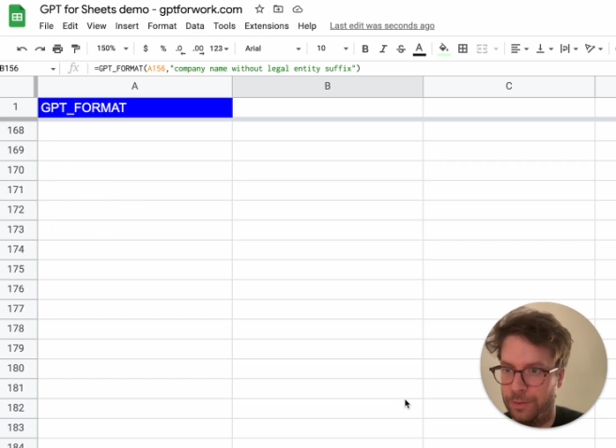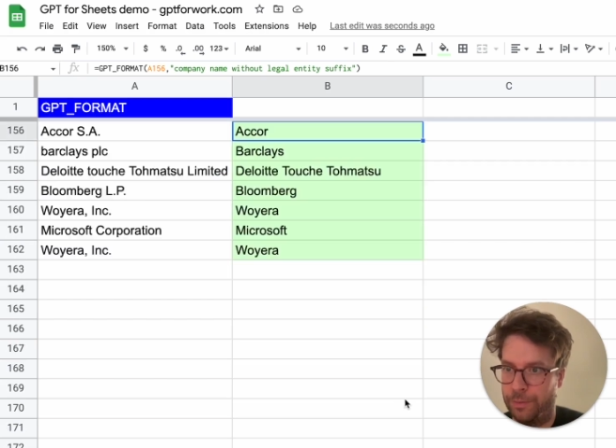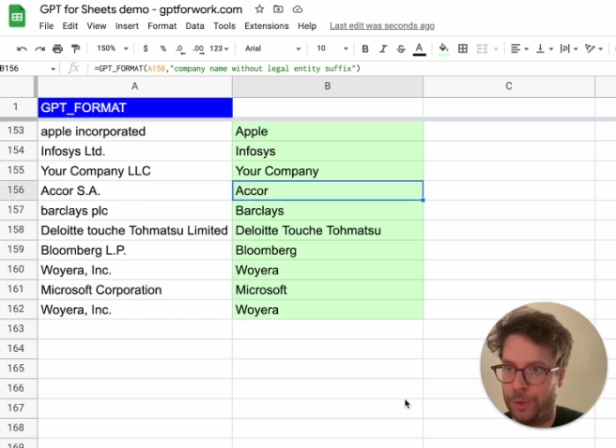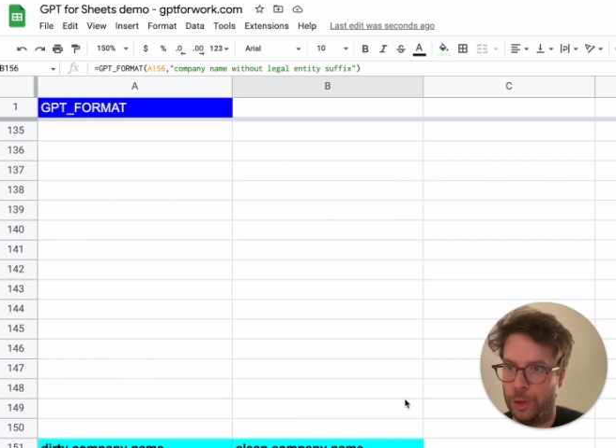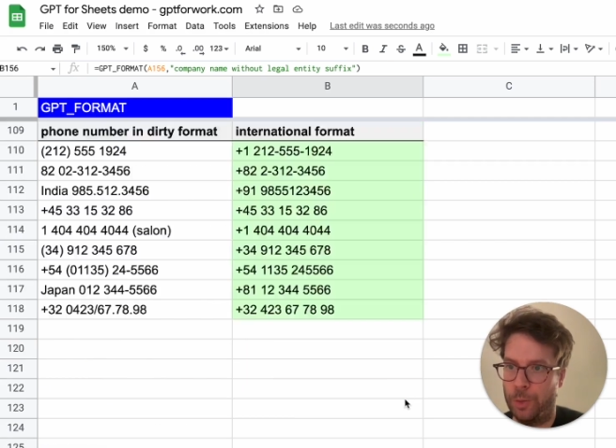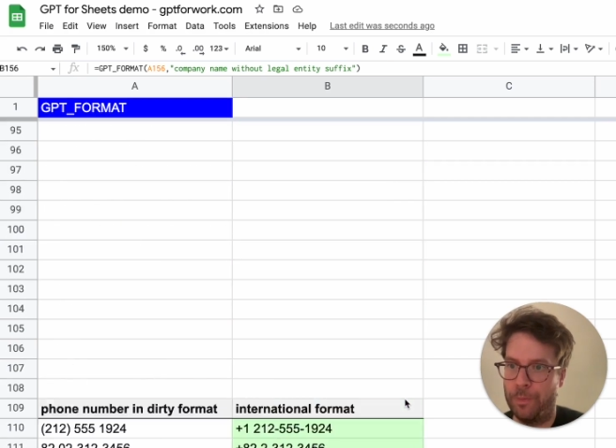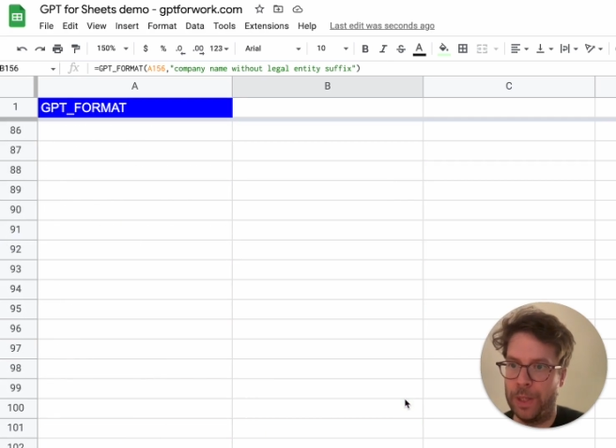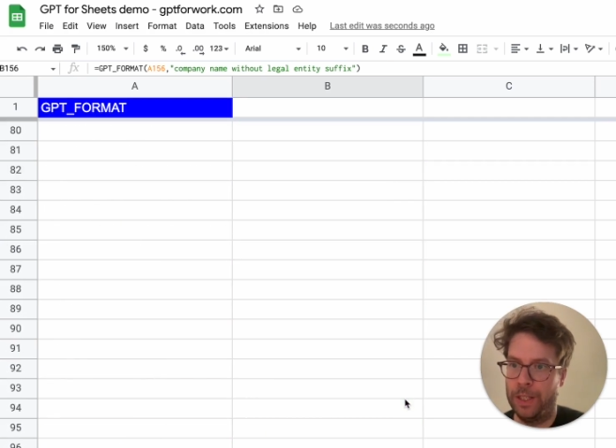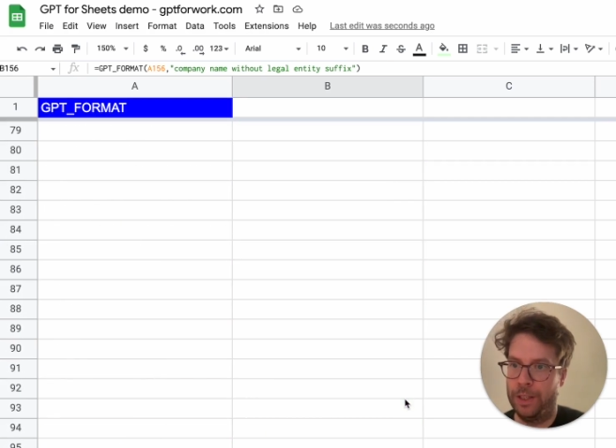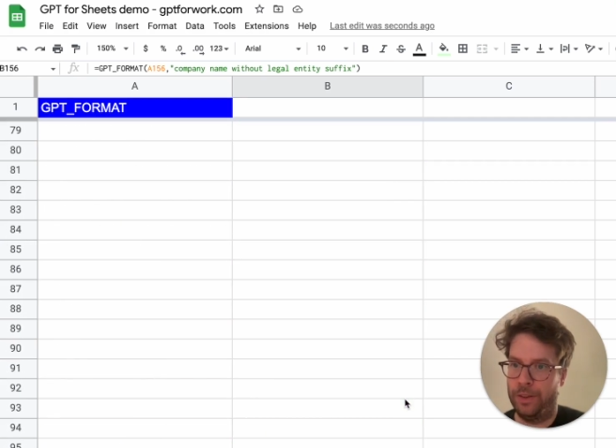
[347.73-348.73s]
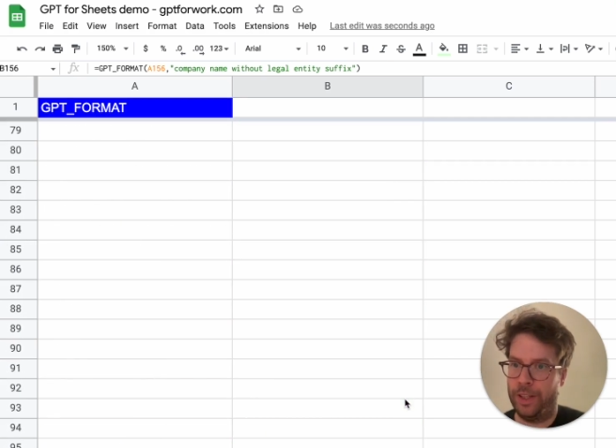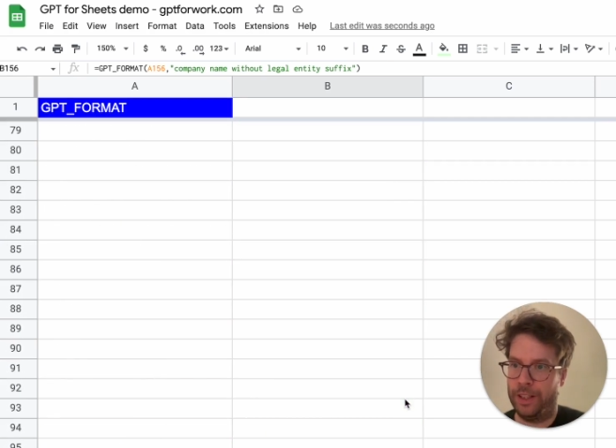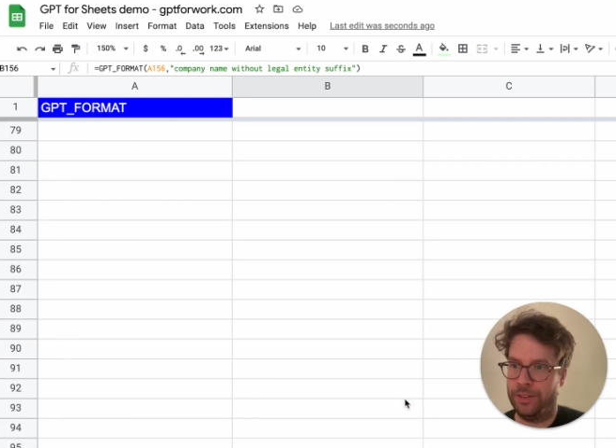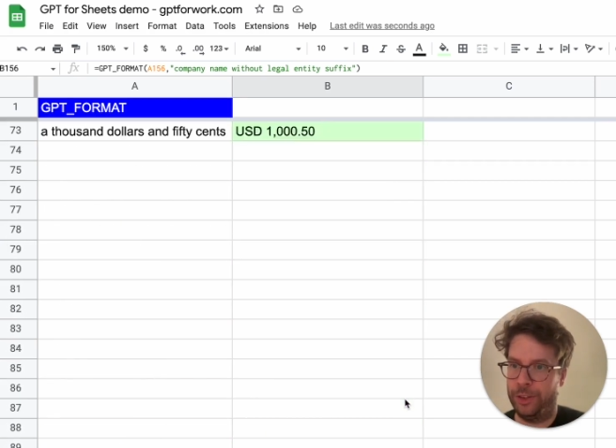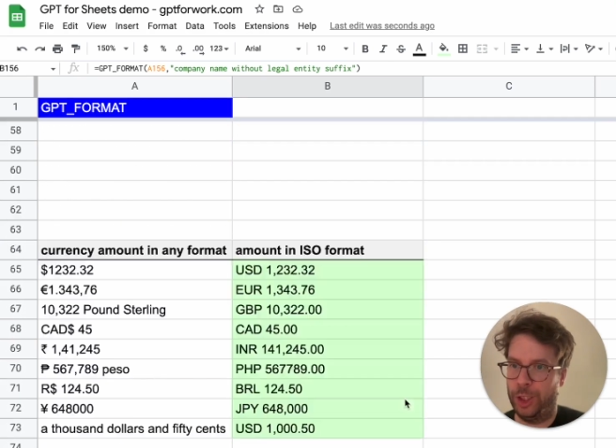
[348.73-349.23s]
So
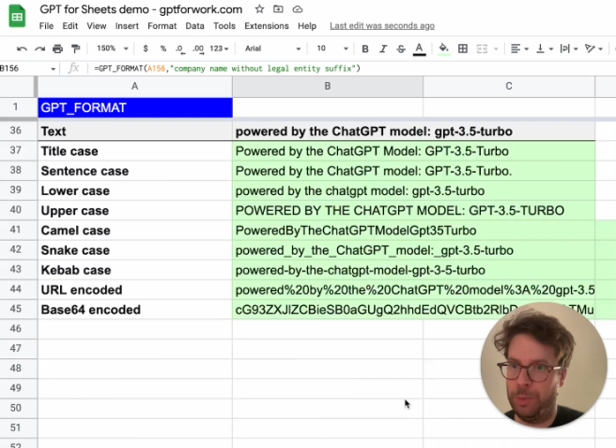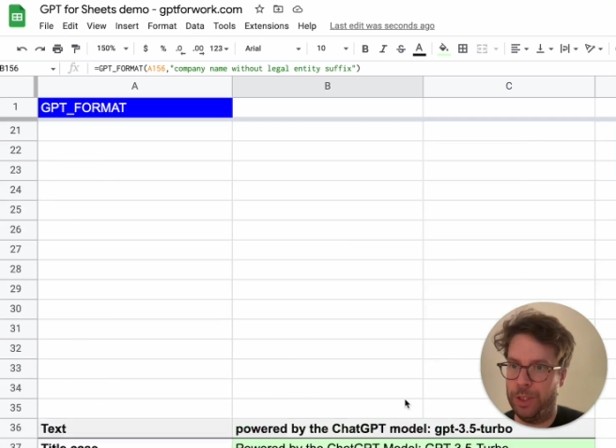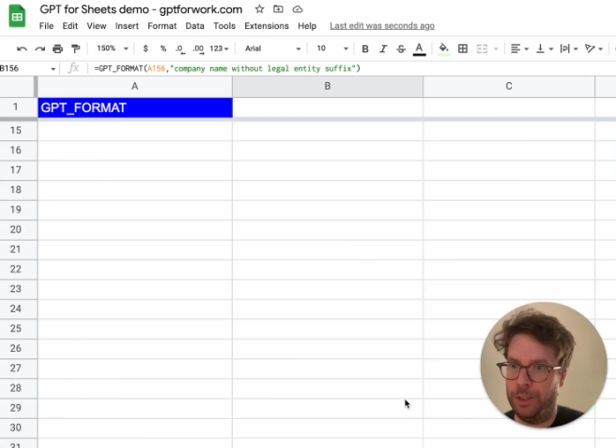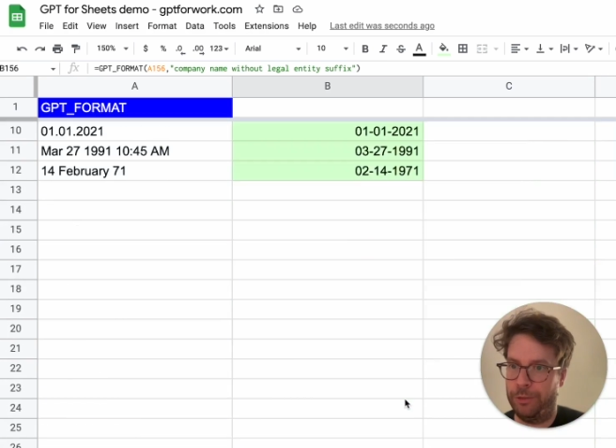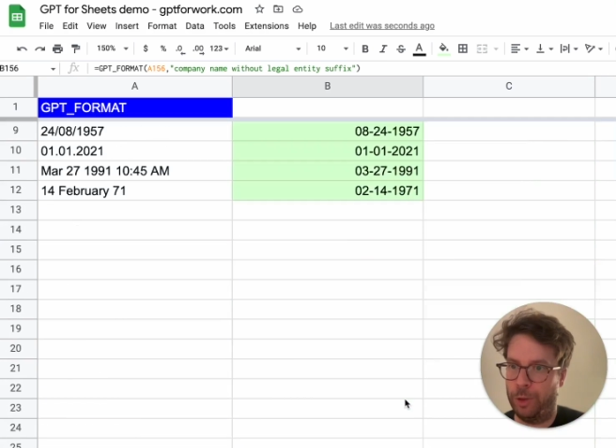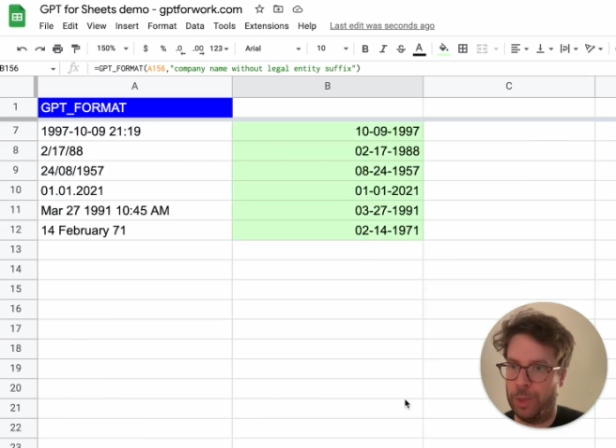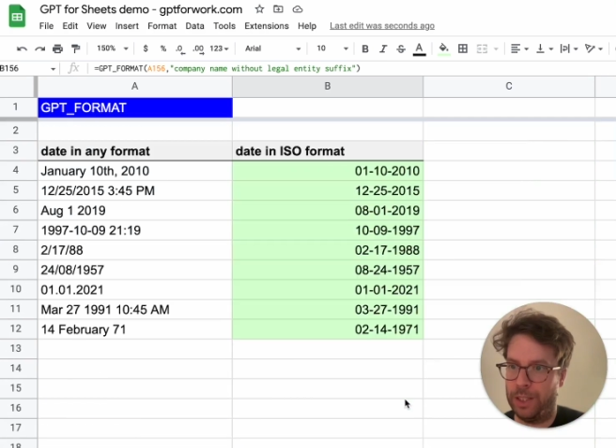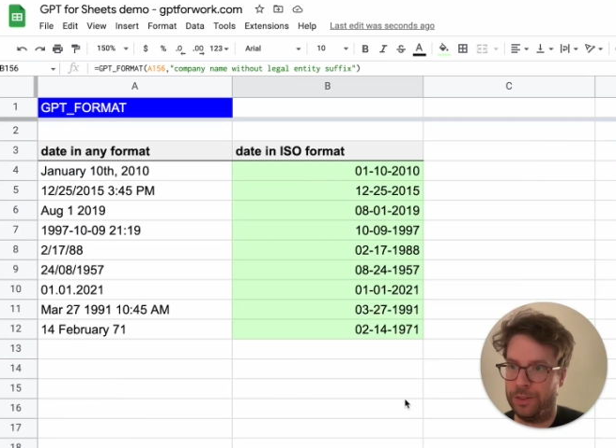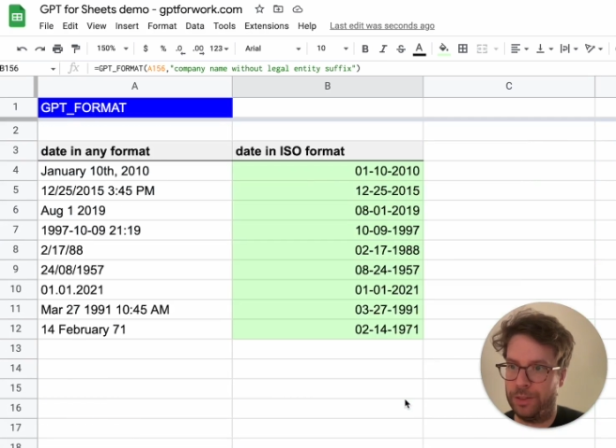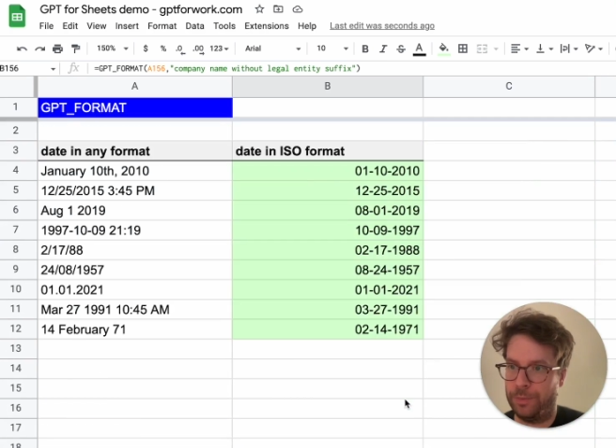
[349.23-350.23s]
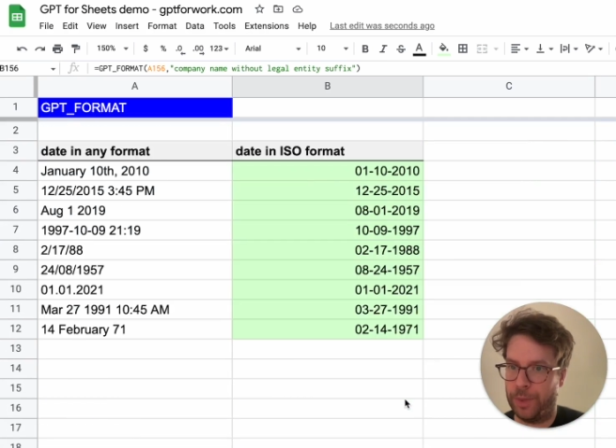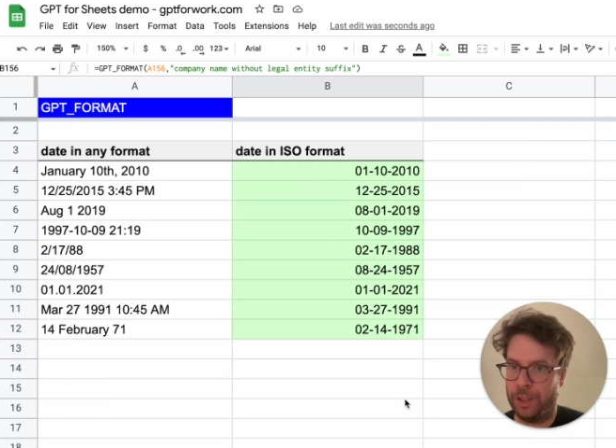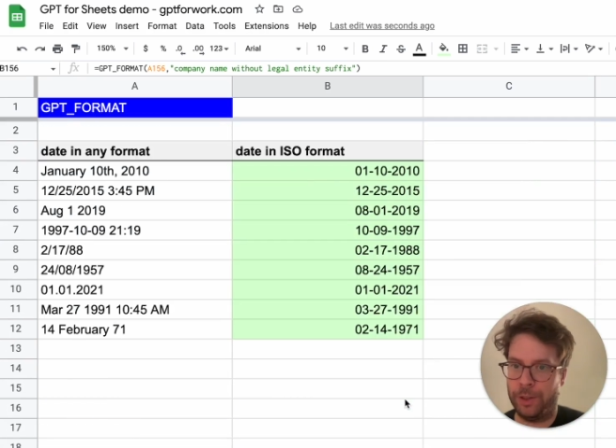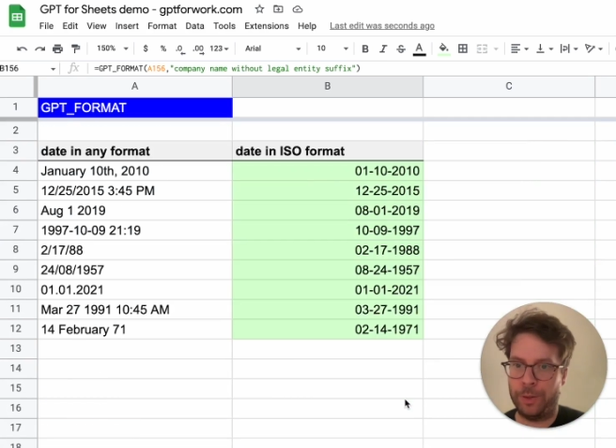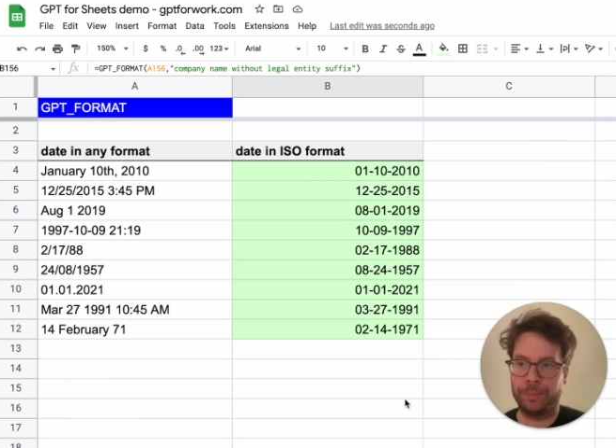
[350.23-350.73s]
that's GPT formats.
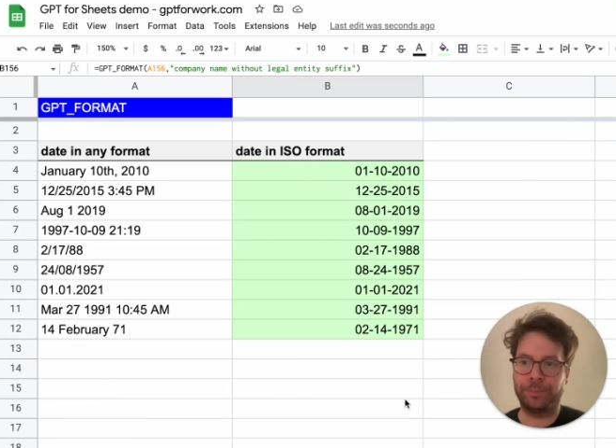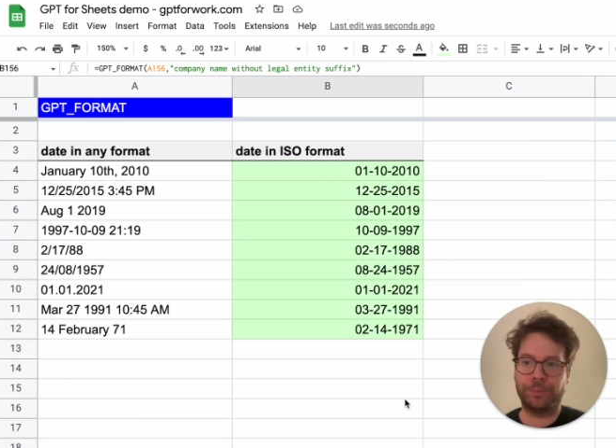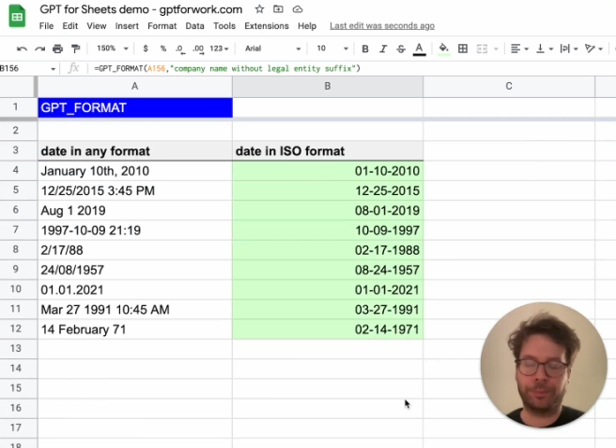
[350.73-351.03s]
Um,